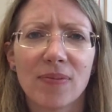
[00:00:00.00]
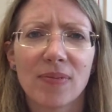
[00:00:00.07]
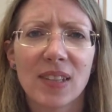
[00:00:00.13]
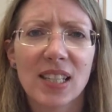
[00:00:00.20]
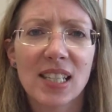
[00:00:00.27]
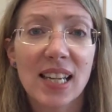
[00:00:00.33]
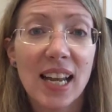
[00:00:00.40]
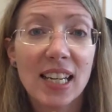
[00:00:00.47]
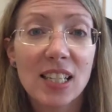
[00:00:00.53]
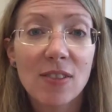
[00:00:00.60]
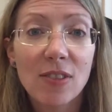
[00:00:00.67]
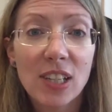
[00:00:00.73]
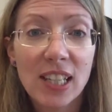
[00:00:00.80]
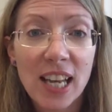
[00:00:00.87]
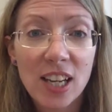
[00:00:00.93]
As an act
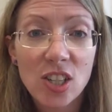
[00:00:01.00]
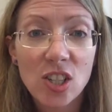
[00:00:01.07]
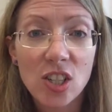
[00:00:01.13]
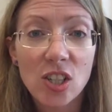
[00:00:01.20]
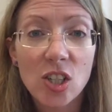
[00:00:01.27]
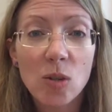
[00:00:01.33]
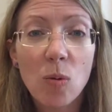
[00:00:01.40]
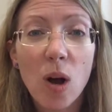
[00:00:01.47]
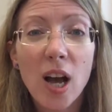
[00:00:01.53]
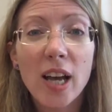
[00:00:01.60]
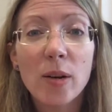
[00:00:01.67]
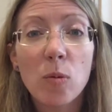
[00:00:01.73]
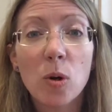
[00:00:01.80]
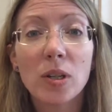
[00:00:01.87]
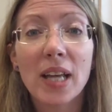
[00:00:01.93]
of connection, do I
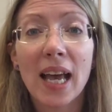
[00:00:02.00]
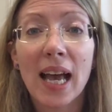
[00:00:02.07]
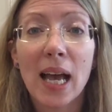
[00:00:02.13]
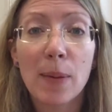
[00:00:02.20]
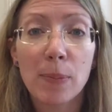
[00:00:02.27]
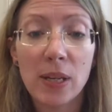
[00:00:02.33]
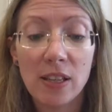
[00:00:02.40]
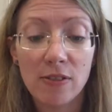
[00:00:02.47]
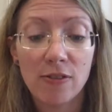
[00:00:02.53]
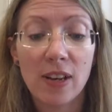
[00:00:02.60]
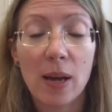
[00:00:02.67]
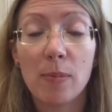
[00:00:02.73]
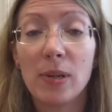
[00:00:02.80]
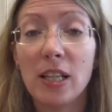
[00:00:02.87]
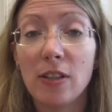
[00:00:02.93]
want happy
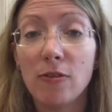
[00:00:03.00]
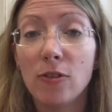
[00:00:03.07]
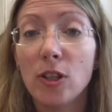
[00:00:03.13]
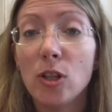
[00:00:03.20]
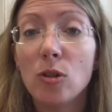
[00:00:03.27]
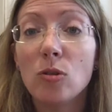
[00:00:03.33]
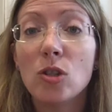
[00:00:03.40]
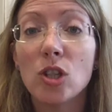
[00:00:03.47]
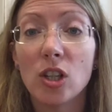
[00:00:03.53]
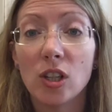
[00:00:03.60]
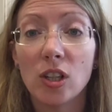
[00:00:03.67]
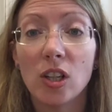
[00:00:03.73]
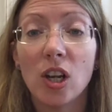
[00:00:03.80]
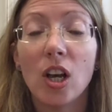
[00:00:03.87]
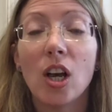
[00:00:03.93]
family
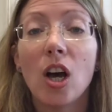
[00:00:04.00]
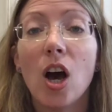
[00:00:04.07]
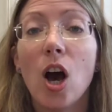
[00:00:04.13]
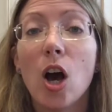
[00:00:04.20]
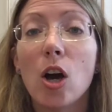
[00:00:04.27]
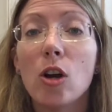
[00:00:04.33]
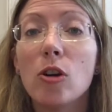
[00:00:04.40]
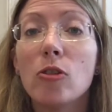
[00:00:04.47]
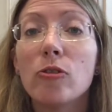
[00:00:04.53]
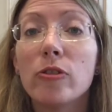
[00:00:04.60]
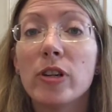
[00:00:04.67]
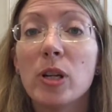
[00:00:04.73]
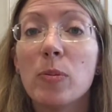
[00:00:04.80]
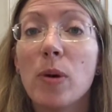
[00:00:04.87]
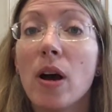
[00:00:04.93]
fusion over
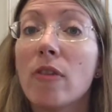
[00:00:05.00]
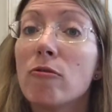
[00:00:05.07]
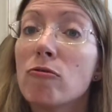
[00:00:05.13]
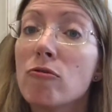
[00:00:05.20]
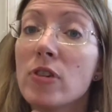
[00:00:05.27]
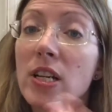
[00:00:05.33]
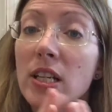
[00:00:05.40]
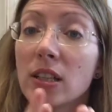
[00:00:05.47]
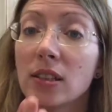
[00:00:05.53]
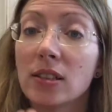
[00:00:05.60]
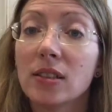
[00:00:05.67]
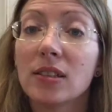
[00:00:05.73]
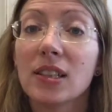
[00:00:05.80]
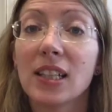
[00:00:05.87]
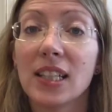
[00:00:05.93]
and above real
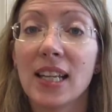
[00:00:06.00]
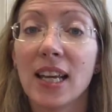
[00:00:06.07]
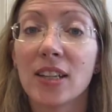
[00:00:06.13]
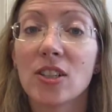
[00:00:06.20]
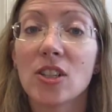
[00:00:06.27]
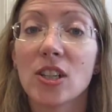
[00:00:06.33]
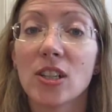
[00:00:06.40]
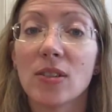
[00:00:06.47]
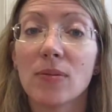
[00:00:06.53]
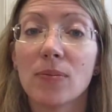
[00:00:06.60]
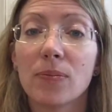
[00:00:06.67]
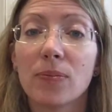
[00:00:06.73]
connection?